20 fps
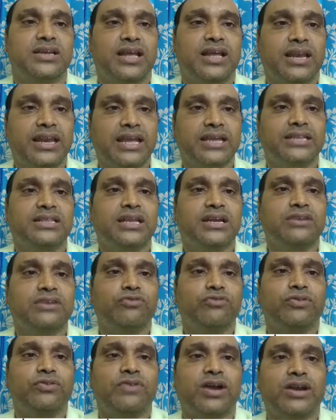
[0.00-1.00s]
Like that,
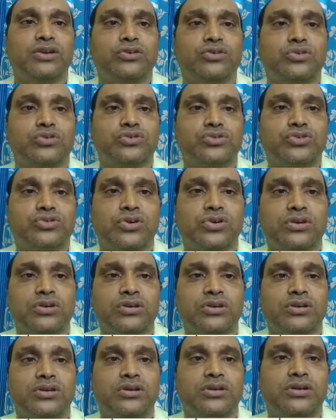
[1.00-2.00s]
we want to store
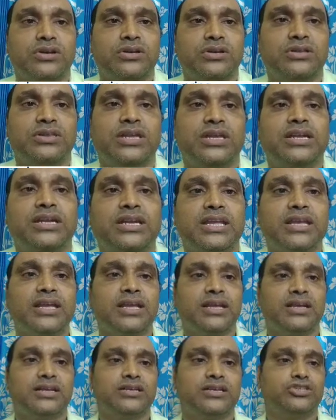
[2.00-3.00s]

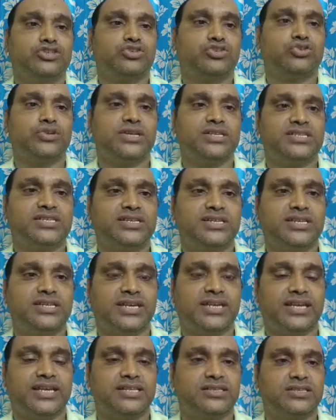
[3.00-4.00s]
30 students
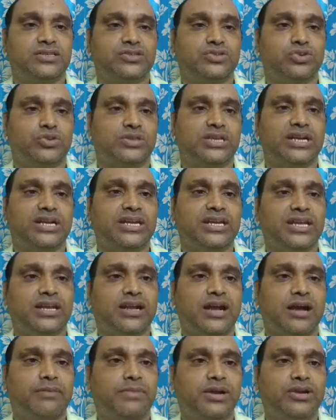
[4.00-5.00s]
details. So 30
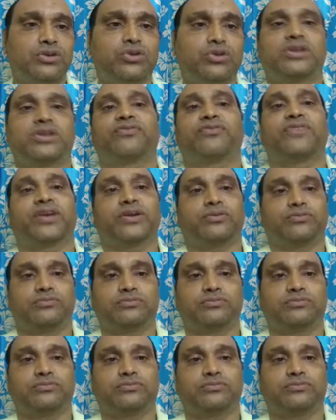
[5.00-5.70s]
comma 25.